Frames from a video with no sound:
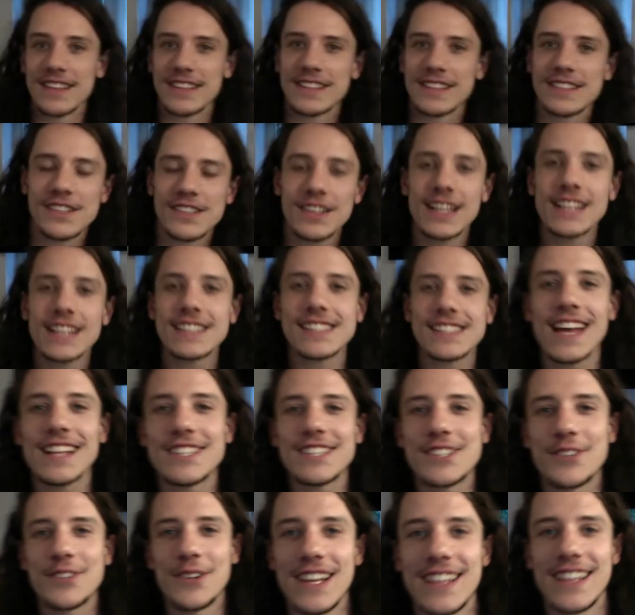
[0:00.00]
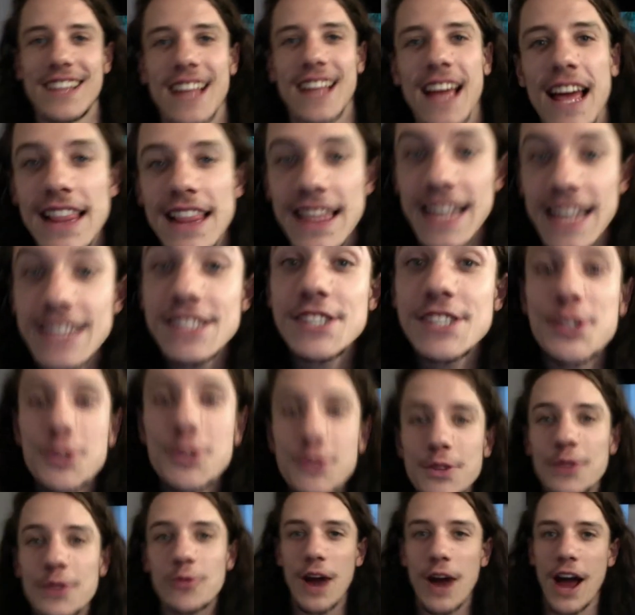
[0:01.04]
So let's get to it. Let's do
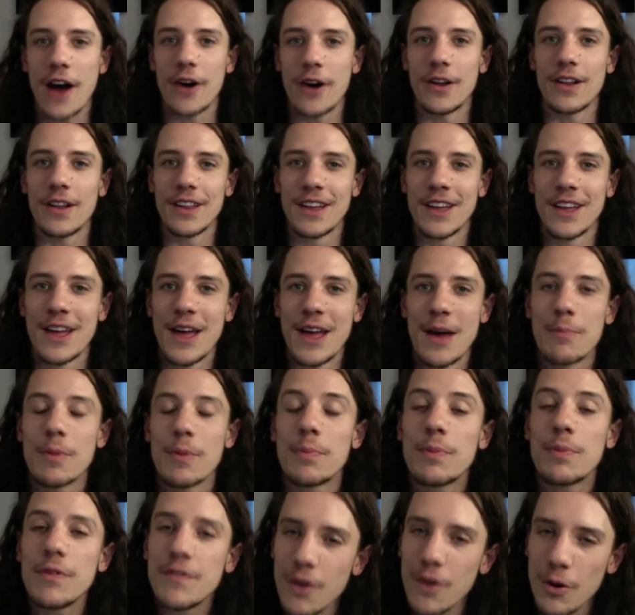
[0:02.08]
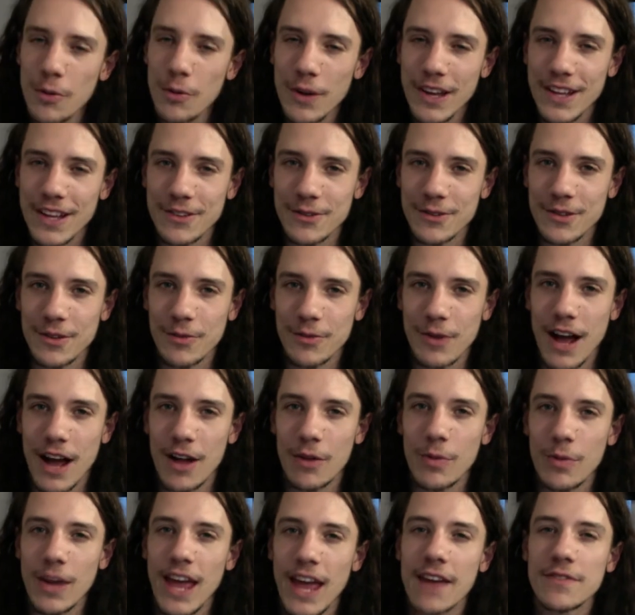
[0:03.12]
the growl. But before we can do the growl,
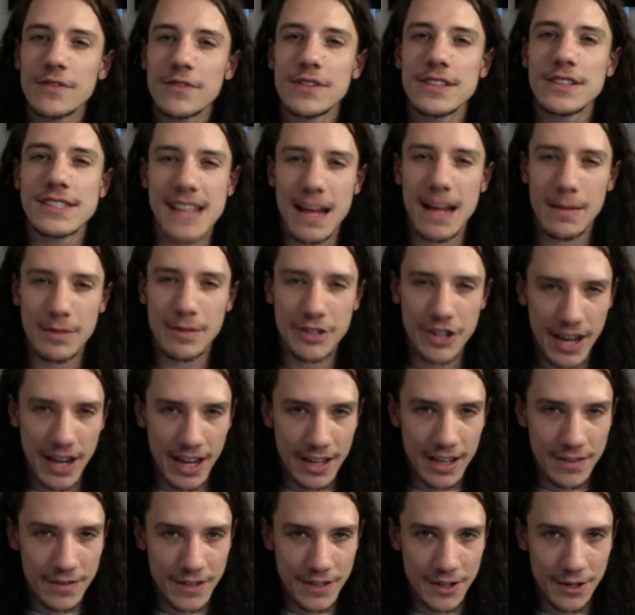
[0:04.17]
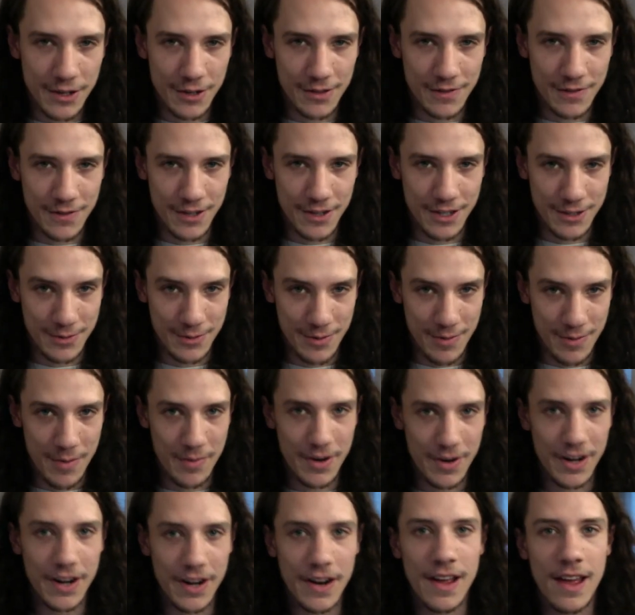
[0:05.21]
we have to establish our healthy note first,
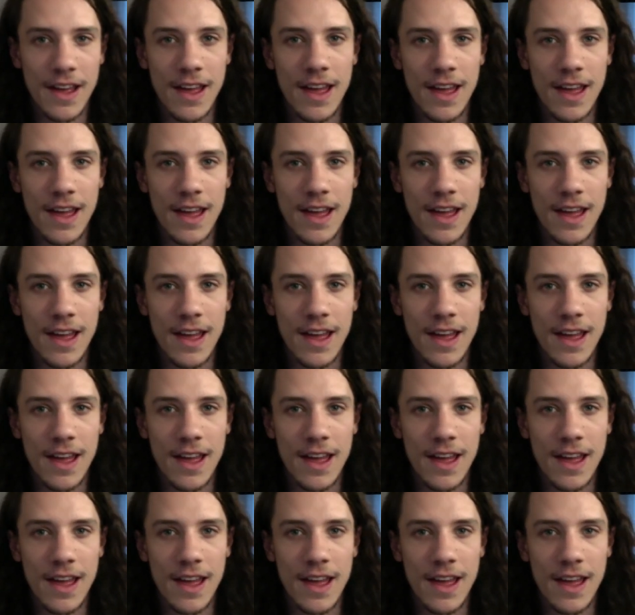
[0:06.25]
remember?